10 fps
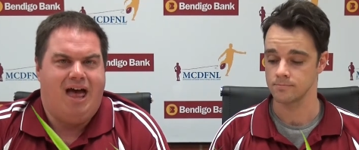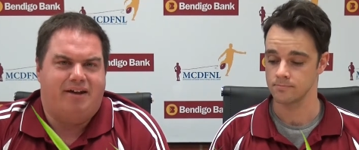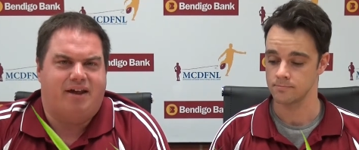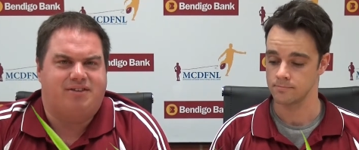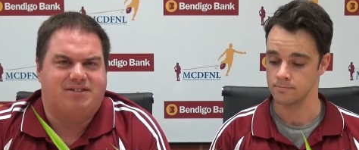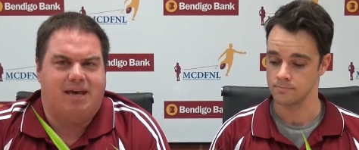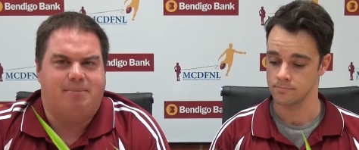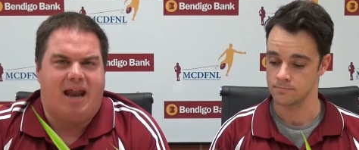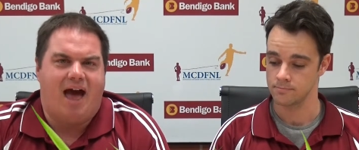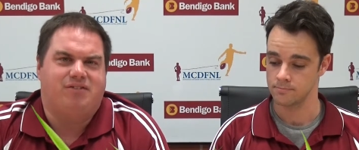Speaker 1: another
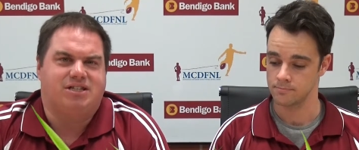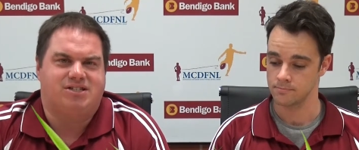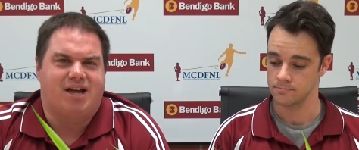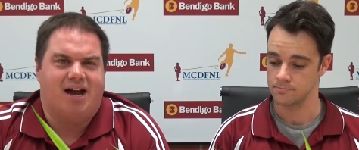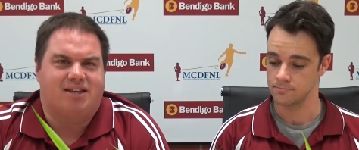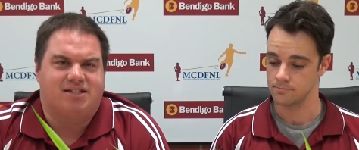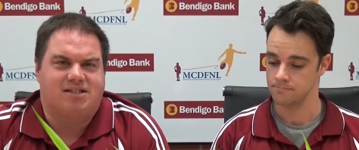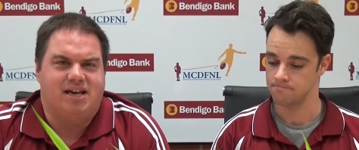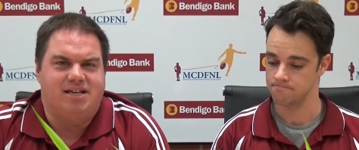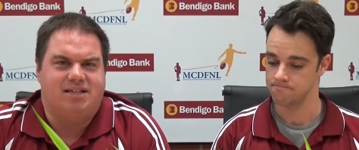team that haven't started the
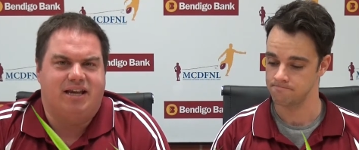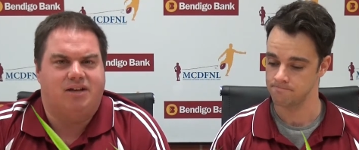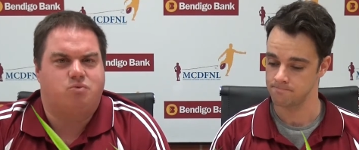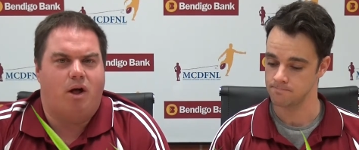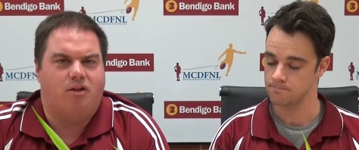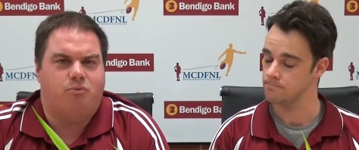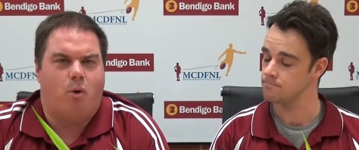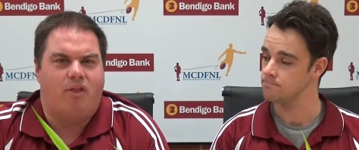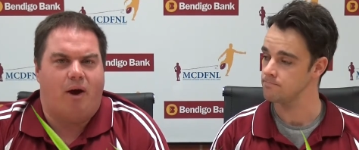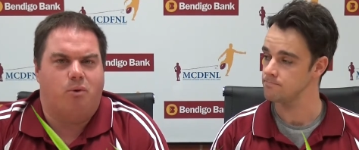season as well as
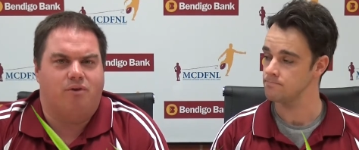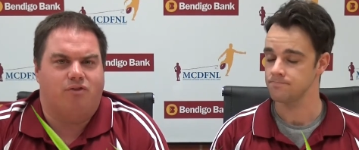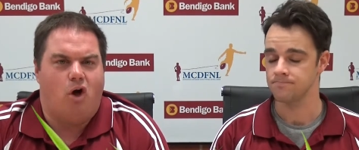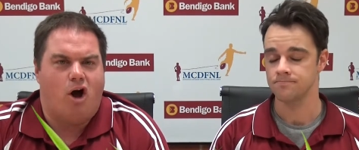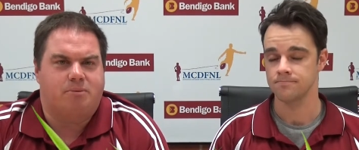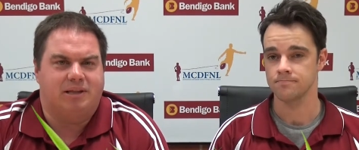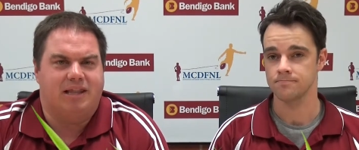what they would have liked, but